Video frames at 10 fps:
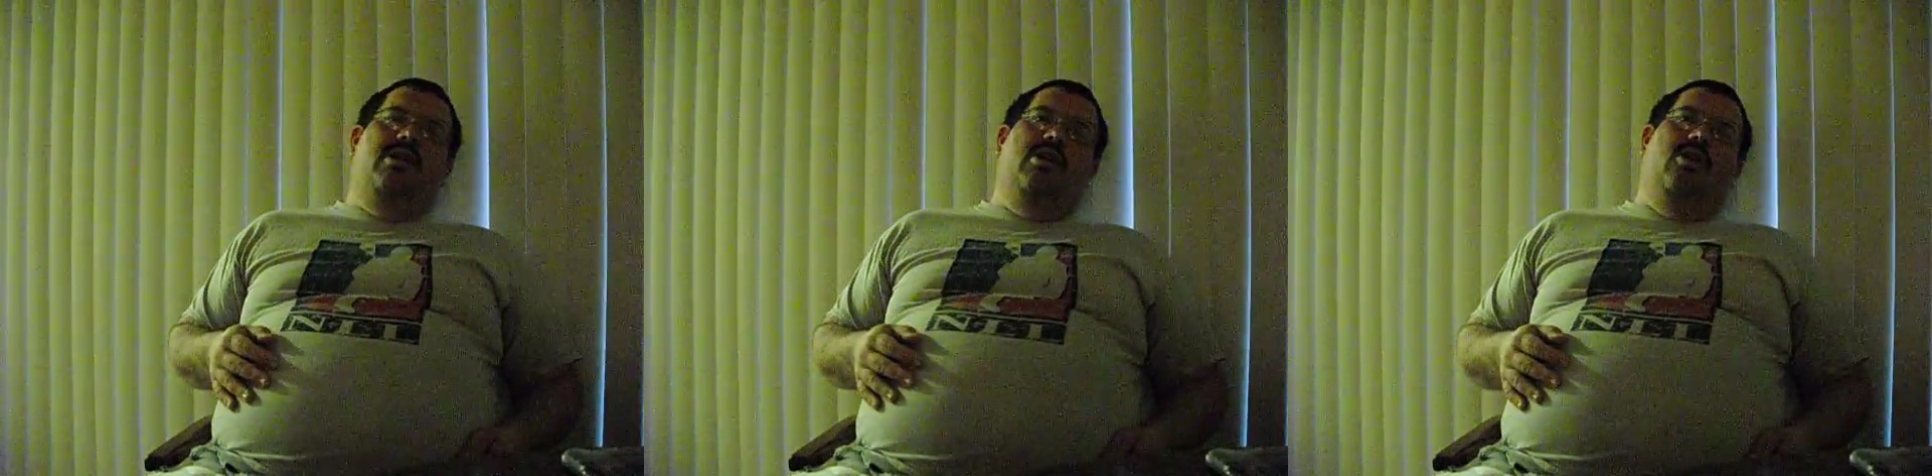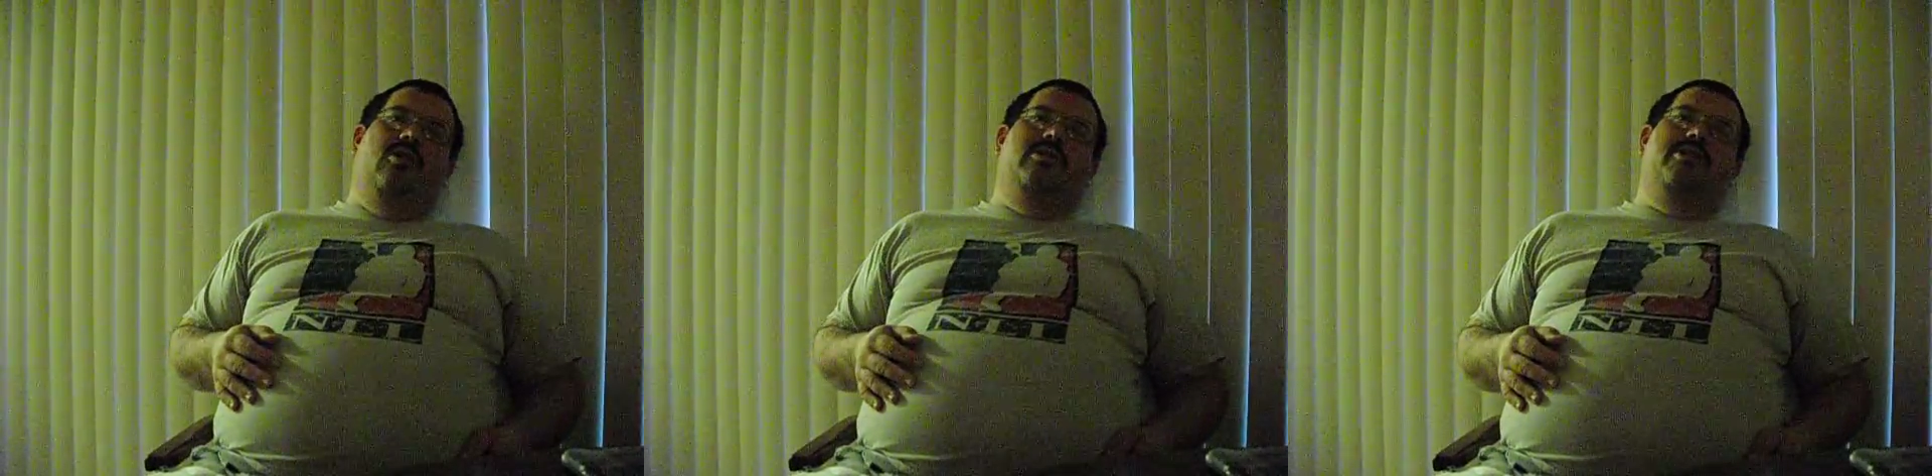
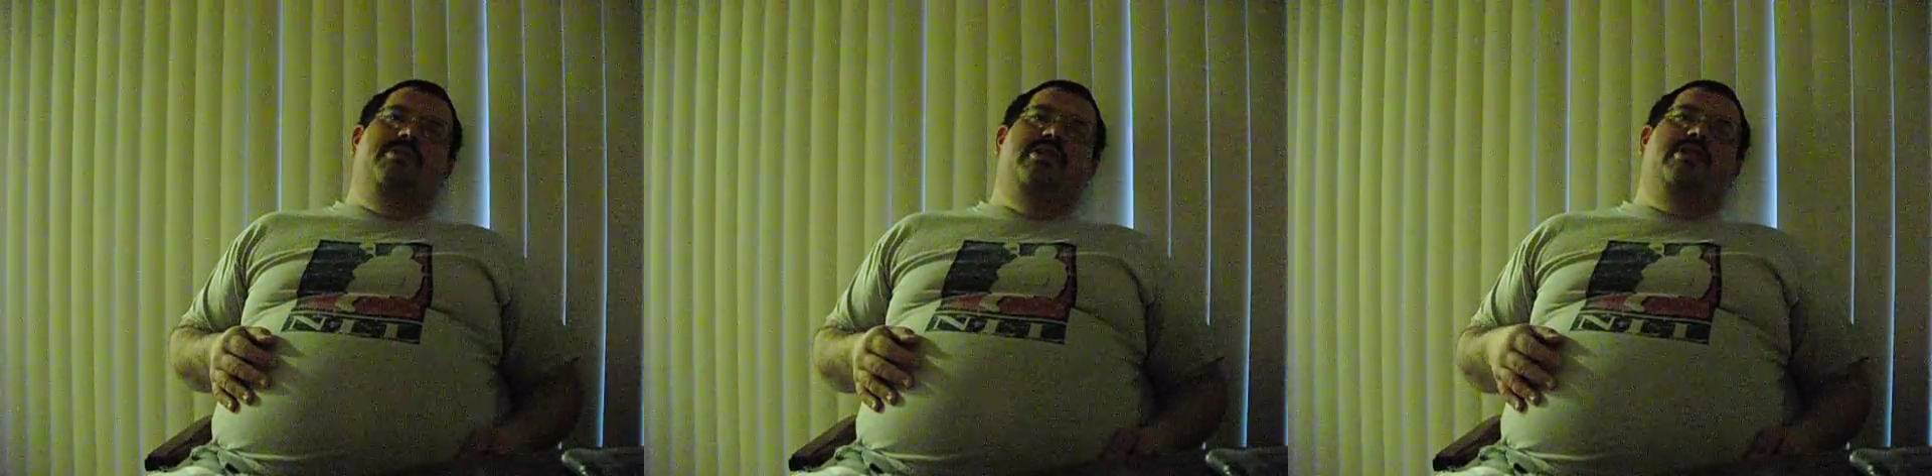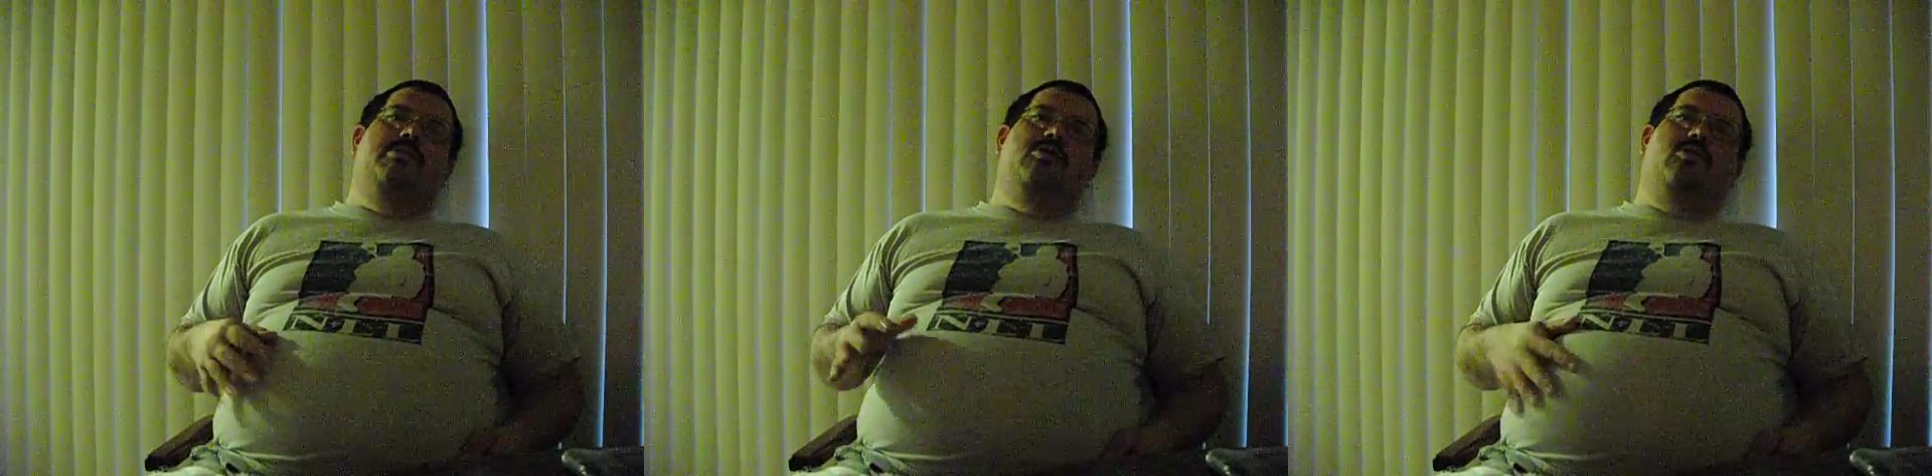only to be
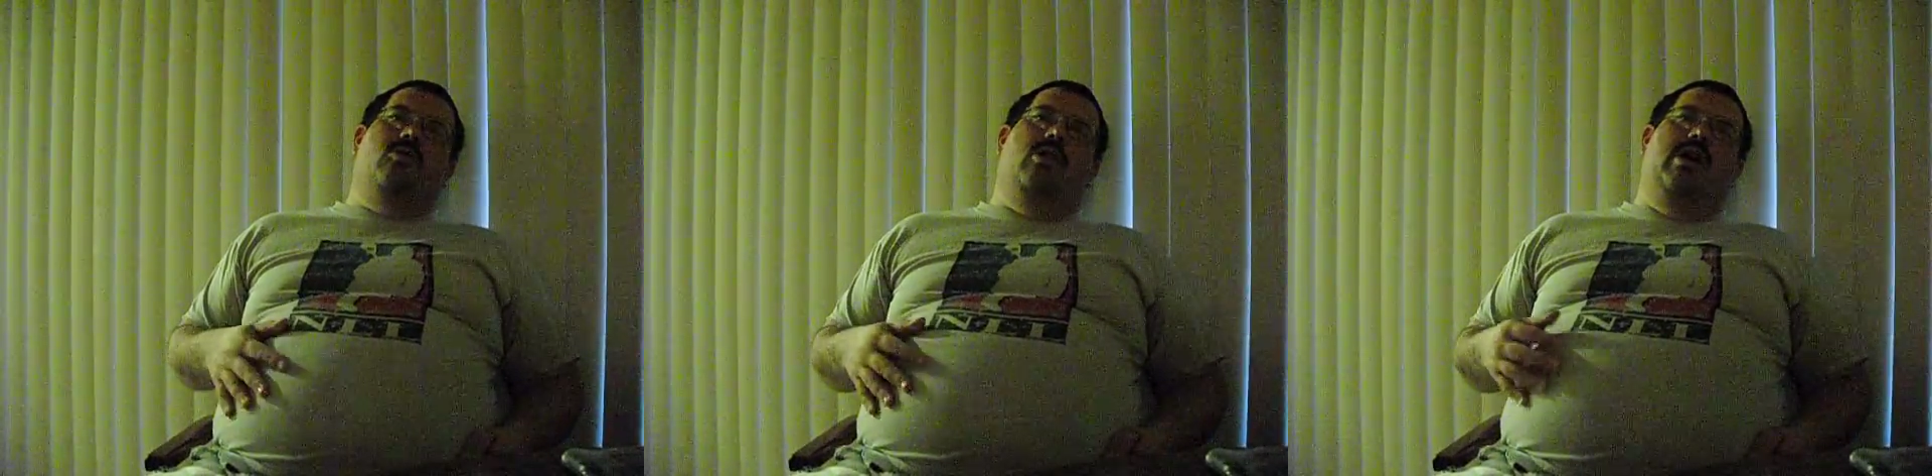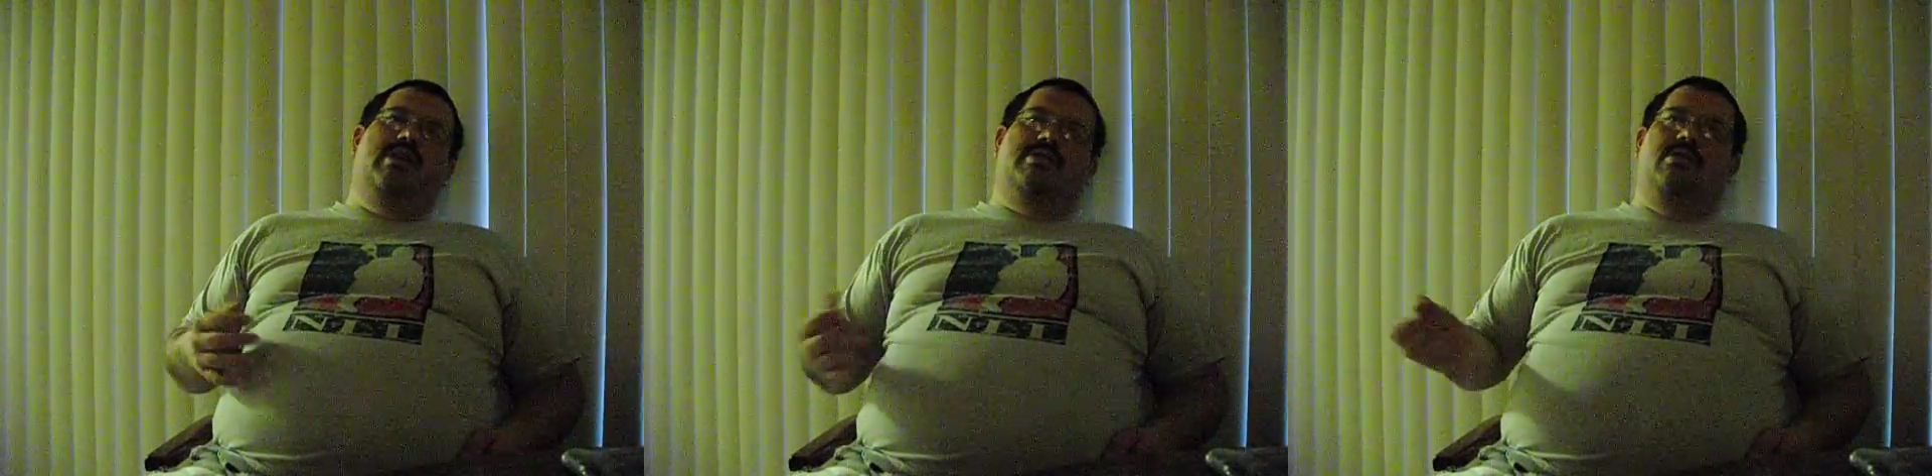
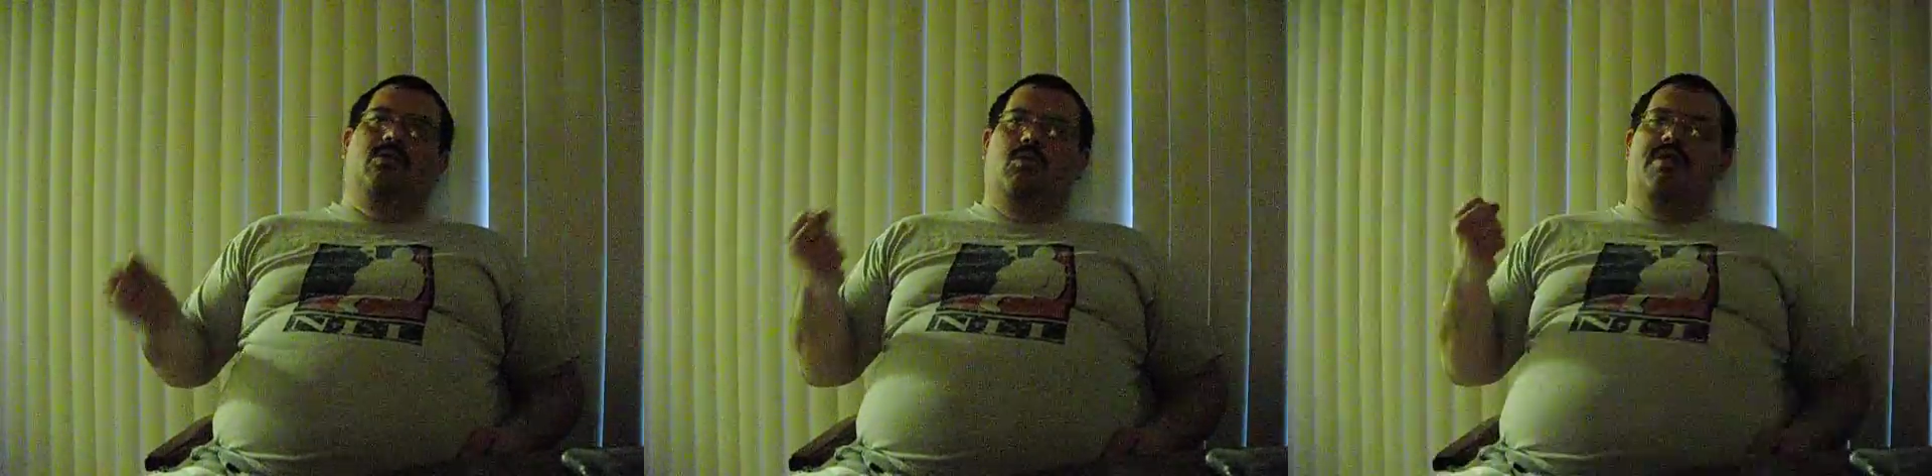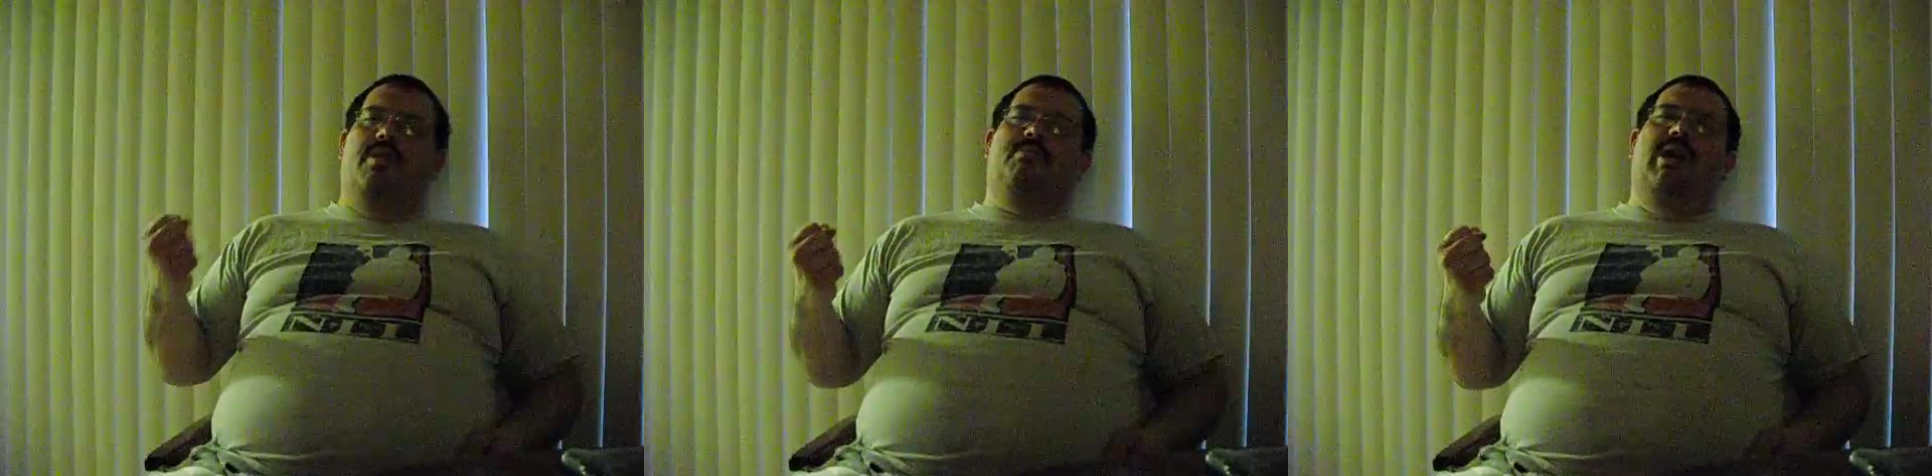double-crossed with
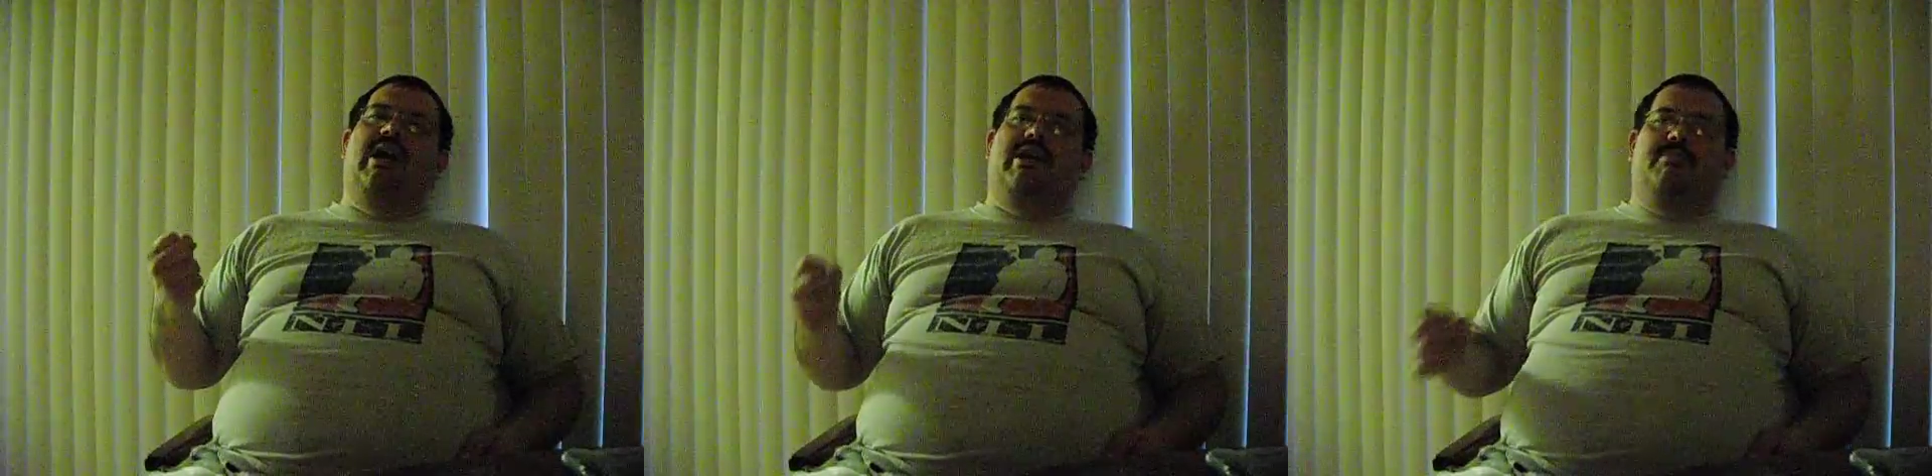the pipe